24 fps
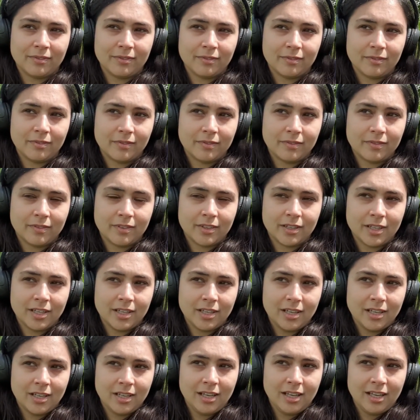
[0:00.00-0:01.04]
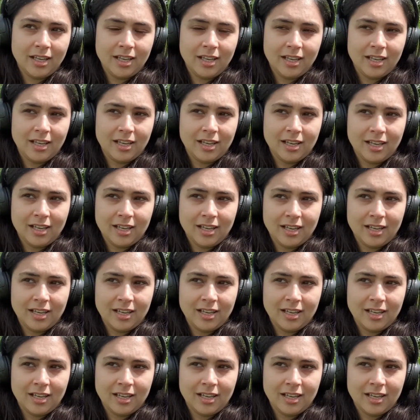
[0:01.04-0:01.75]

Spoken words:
[no speech]